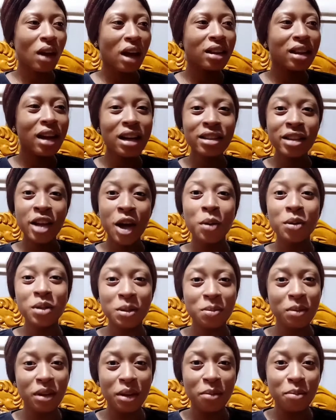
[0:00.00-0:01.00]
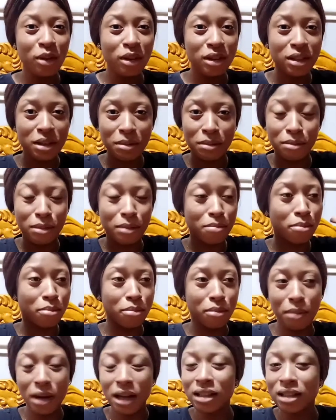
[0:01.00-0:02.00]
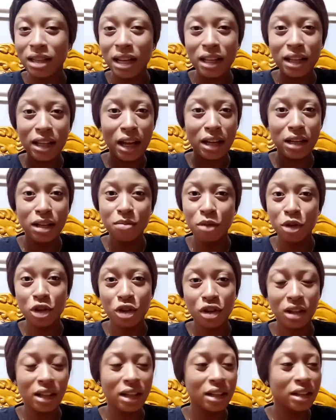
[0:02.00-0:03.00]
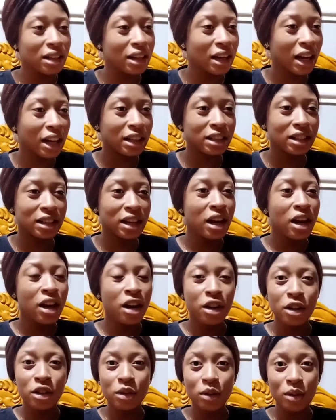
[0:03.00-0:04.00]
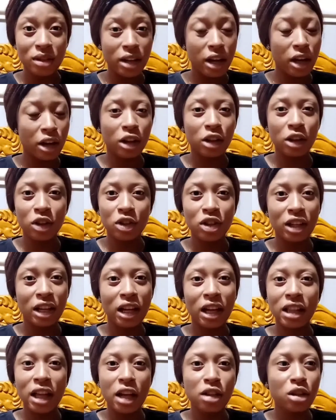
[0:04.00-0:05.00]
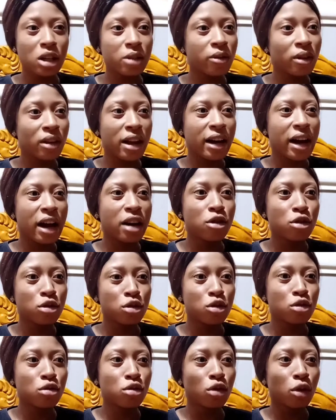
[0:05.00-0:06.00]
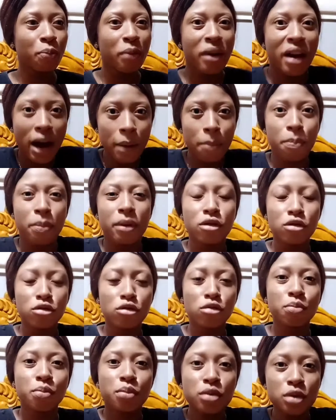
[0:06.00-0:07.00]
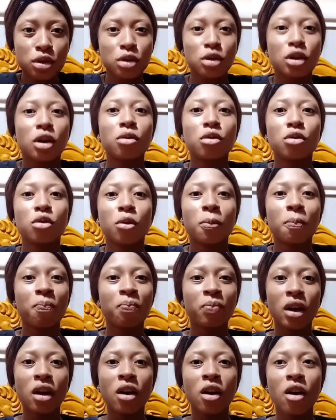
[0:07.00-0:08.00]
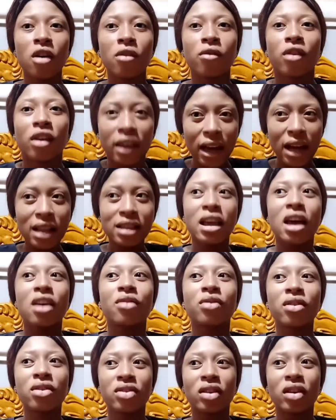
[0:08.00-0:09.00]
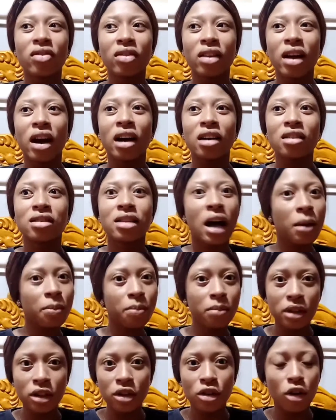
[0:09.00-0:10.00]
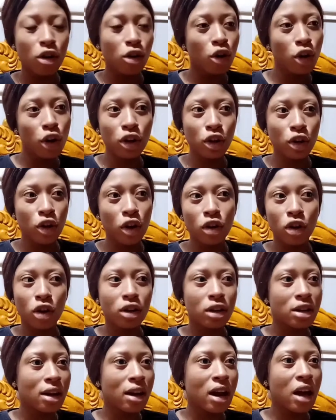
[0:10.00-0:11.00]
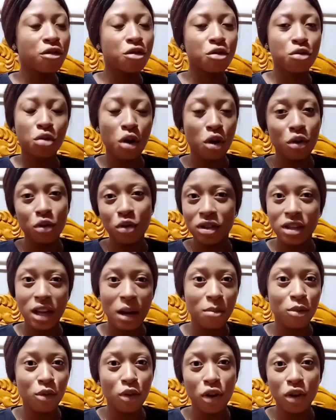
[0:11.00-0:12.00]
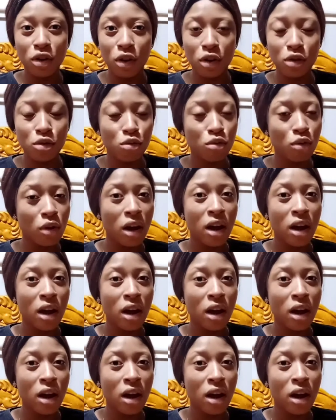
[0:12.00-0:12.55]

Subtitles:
that helps me both mentally and emotionally and, you know, psychologically. I just feel like I need to, you know, be happy, to boost up, you know, forget everything that is happening or going on, or the life struggles that I'm going on